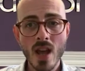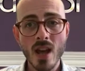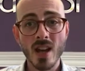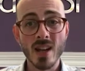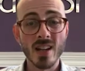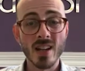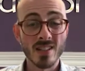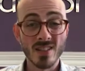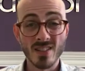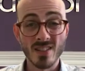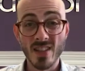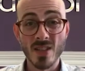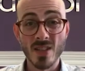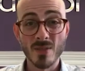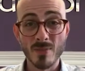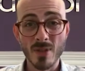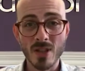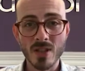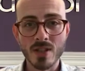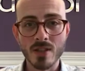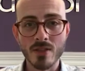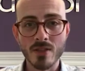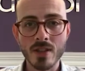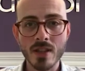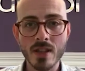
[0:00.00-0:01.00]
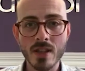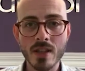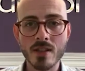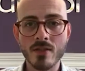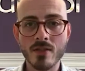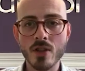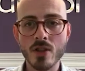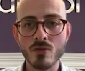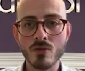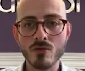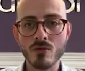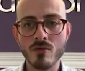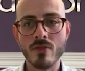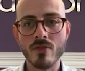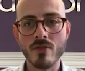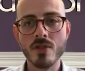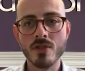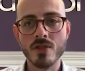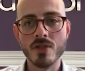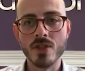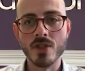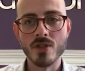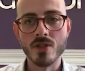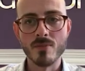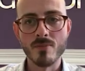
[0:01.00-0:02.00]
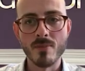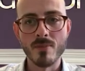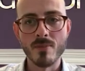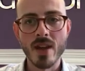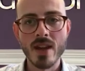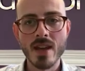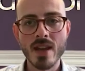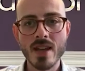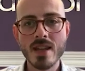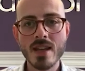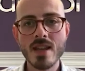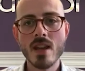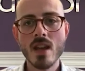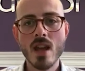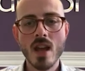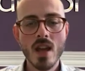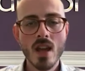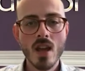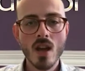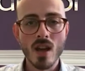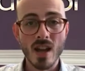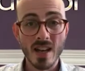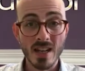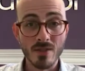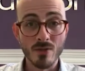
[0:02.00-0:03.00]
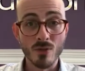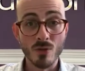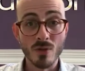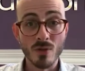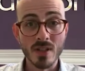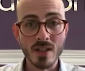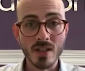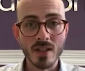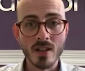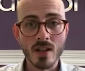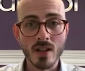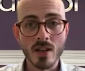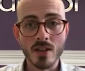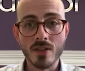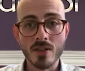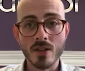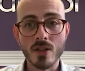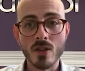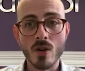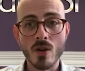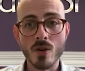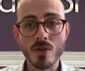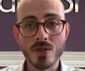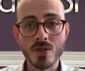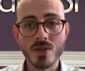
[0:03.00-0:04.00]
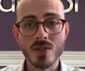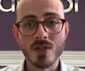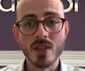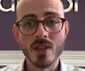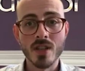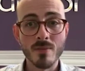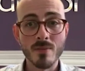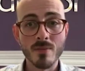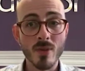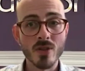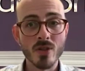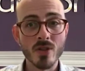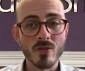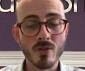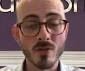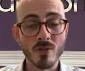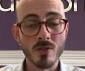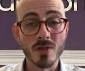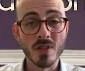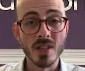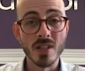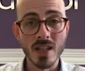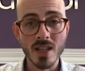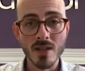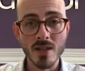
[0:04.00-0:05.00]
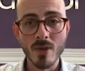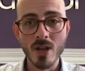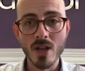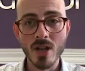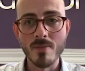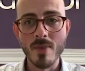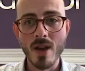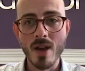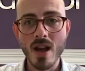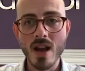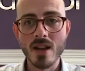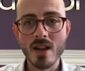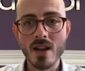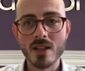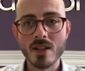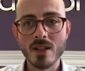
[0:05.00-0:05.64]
That's because if the individual refuses to pay and you've already incurred the costs, then you might struggle to get your money back.